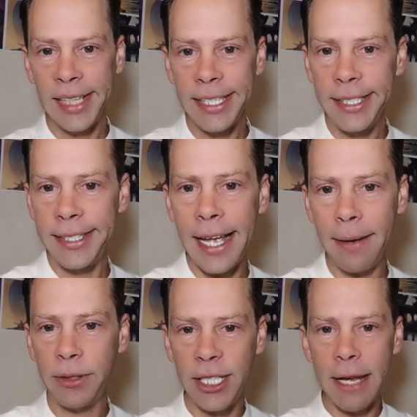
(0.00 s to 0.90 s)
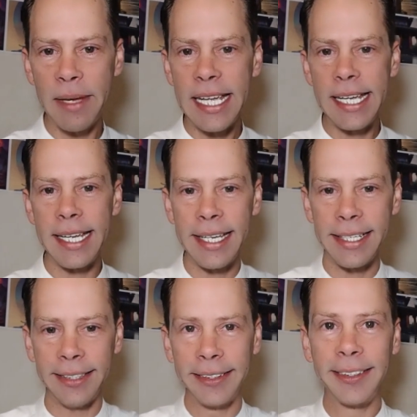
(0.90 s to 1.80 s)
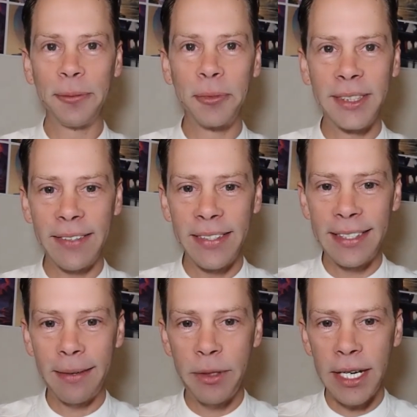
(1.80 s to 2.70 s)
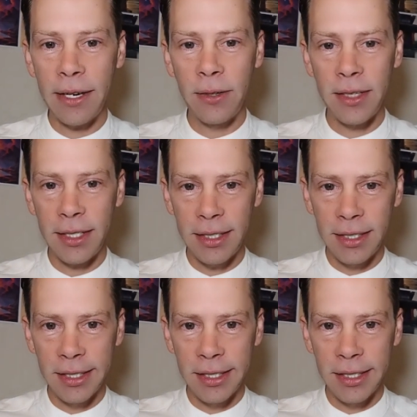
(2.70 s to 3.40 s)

Sup, Jamie? Doing sub chat or not?